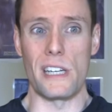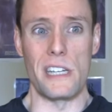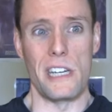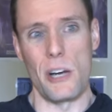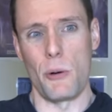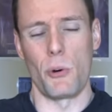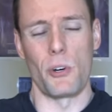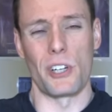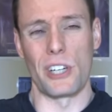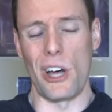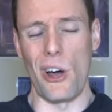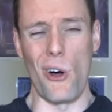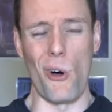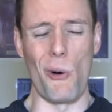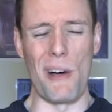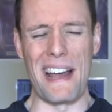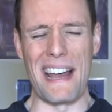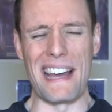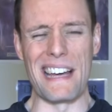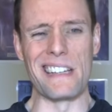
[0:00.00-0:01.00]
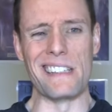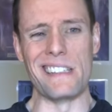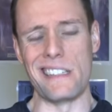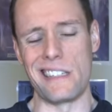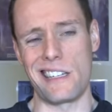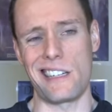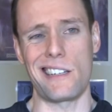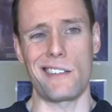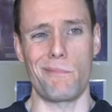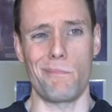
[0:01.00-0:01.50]
a year ago,
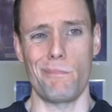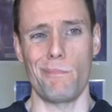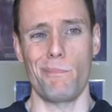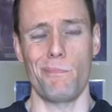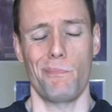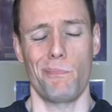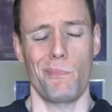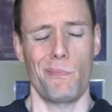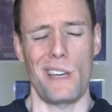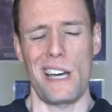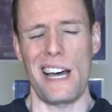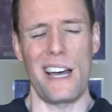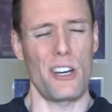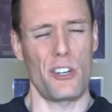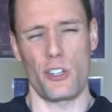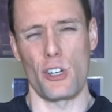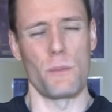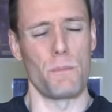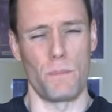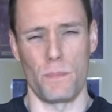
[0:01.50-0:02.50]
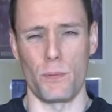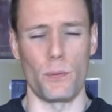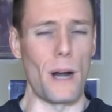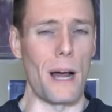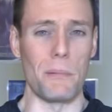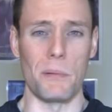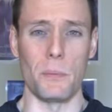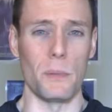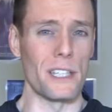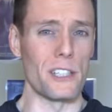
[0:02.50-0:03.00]
and I should
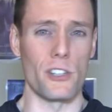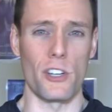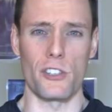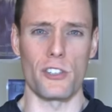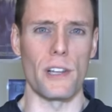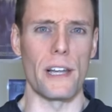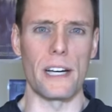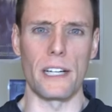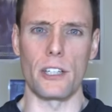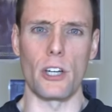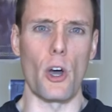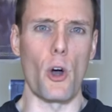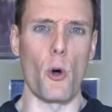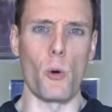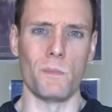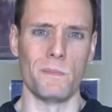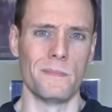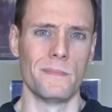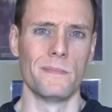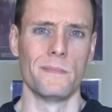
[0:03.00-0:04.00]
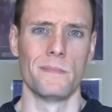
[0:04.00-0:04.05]
probably just let it go.